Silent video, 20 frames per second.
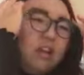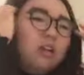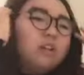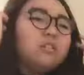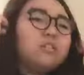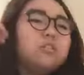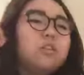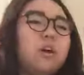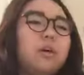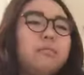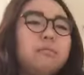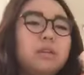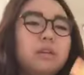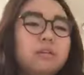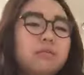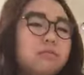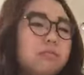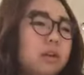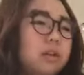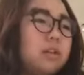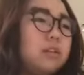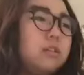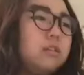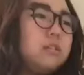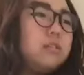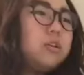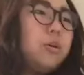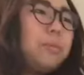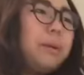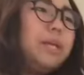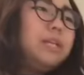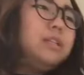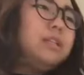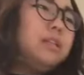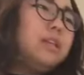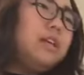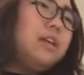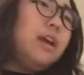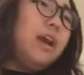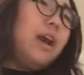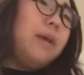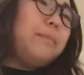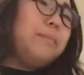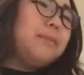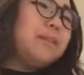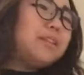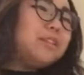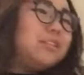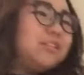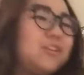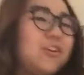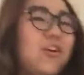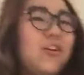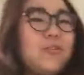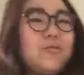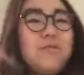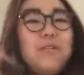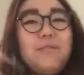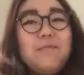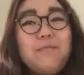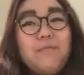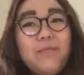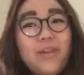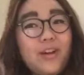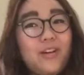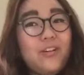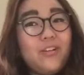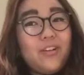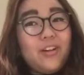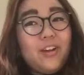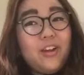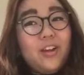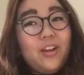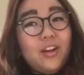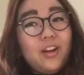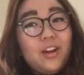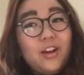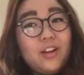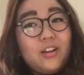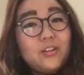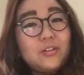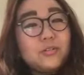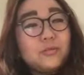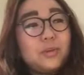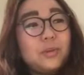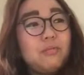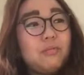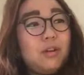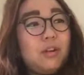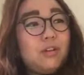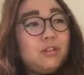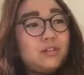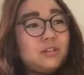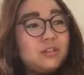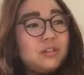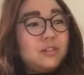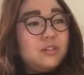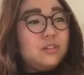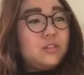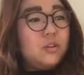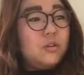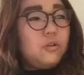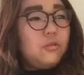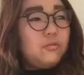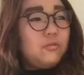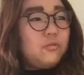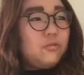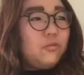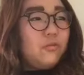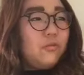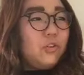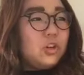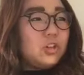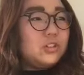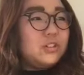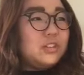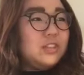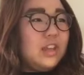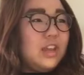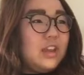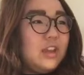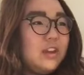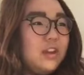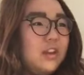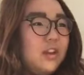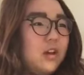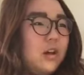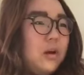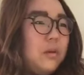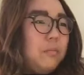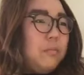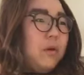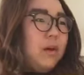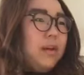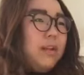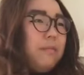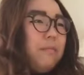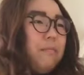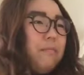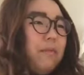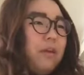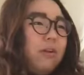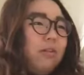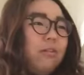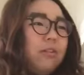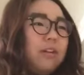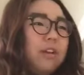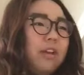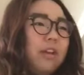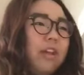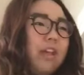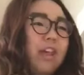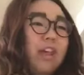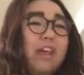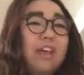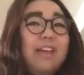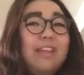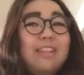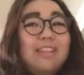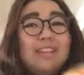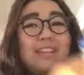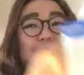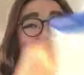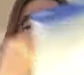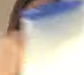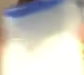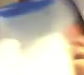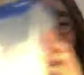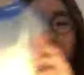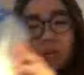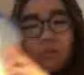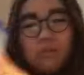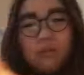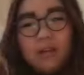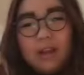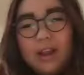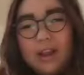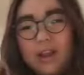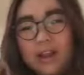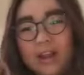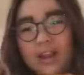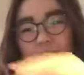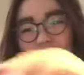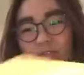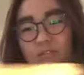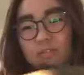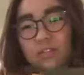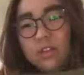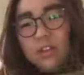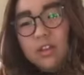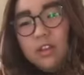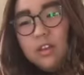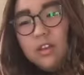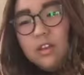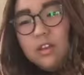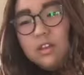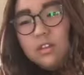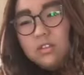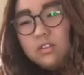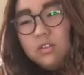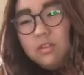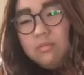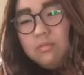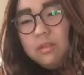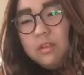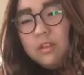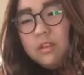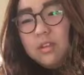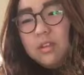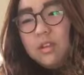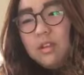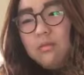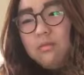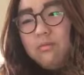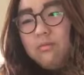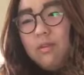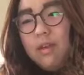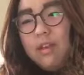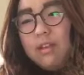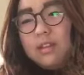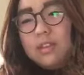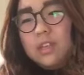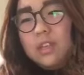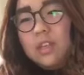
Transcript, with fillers: so I'm not ready. So basically, I'm gonna start with milk. I don't know why, be honestly. So first thing, put milk in this middle half. So I'm gonna get with